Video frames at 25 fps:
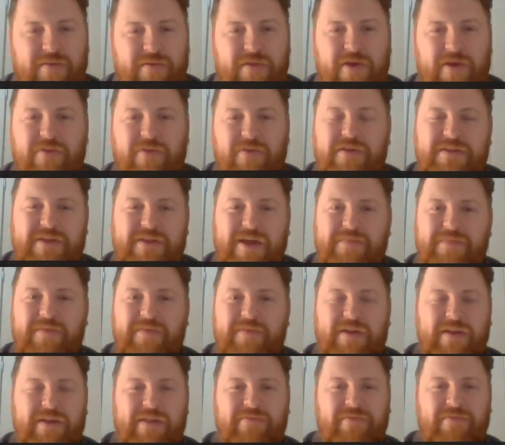the only time
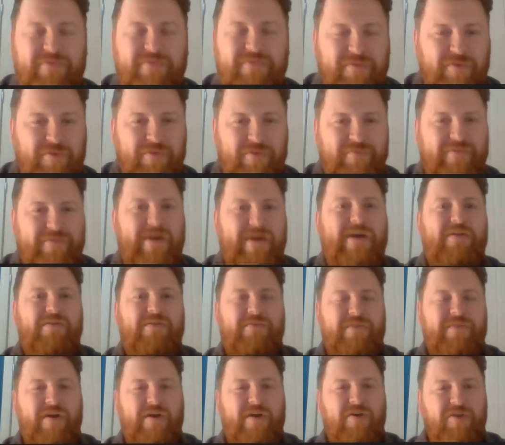that you'll ever fall
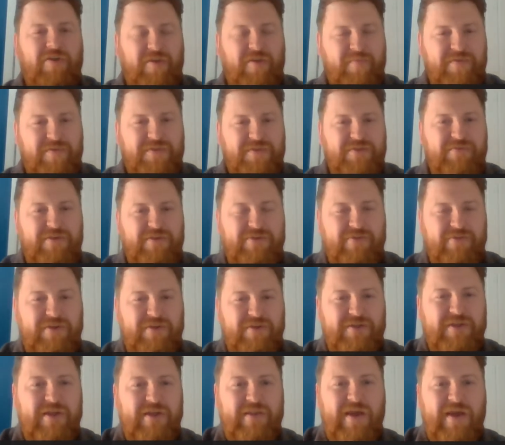foul of that occupancy
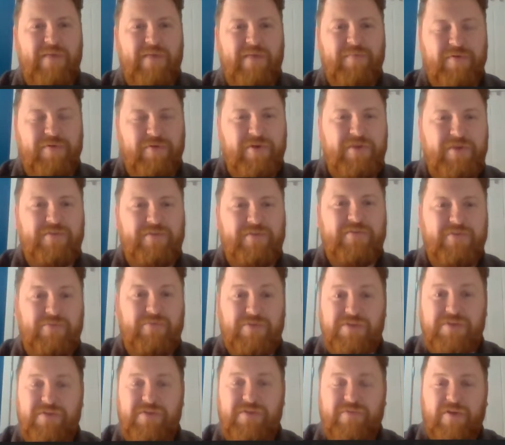restriction at that point,
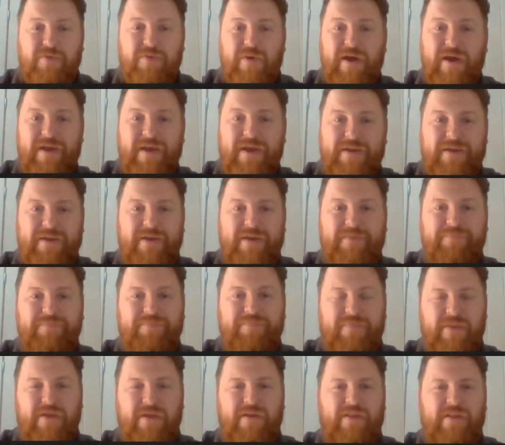once you've acquired it,
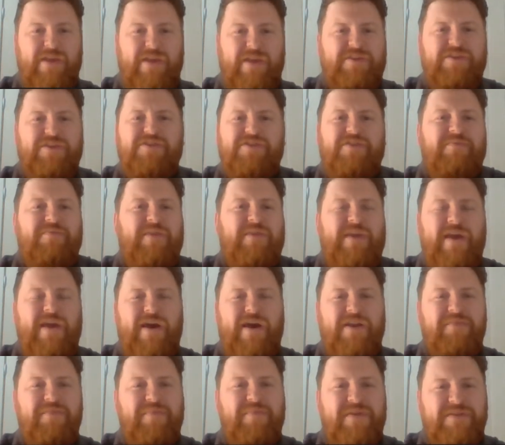let's assume that you
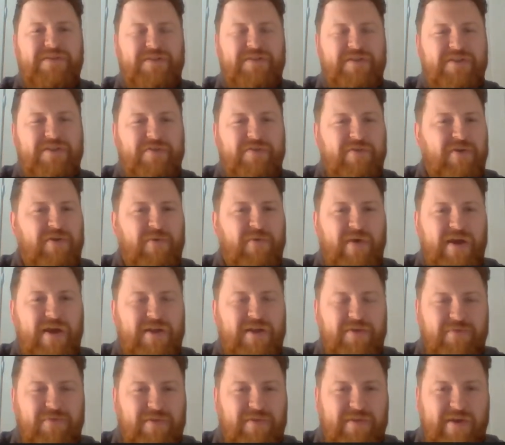had a business, you
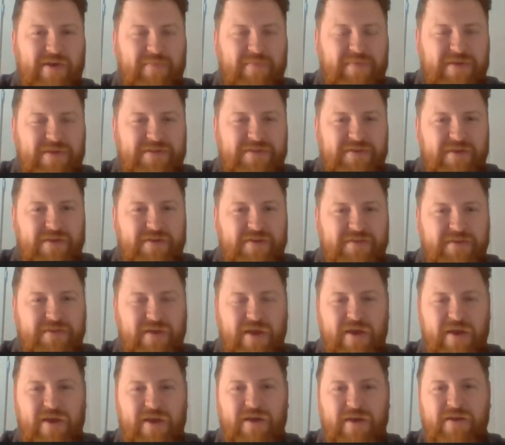acquired it with that business,
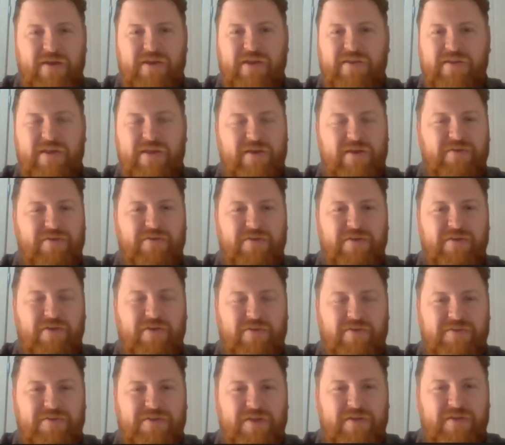you then couldn't
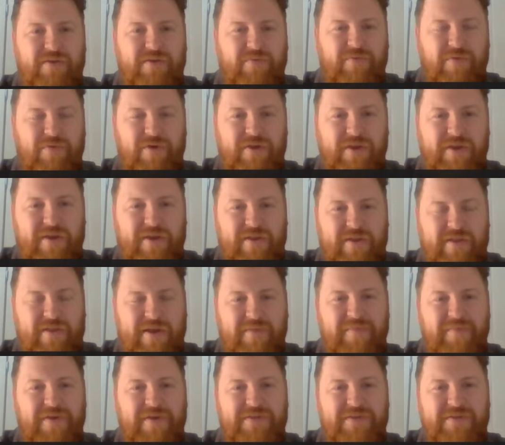continue working in
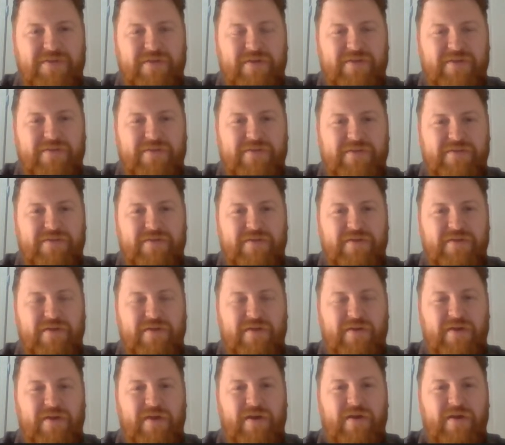that business.
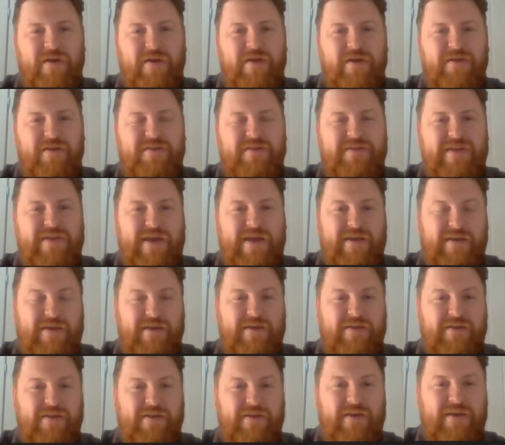
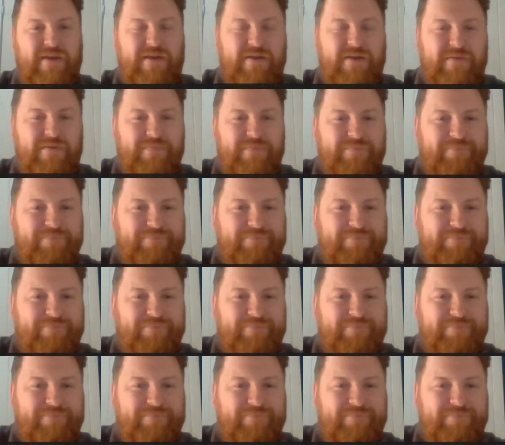Technically,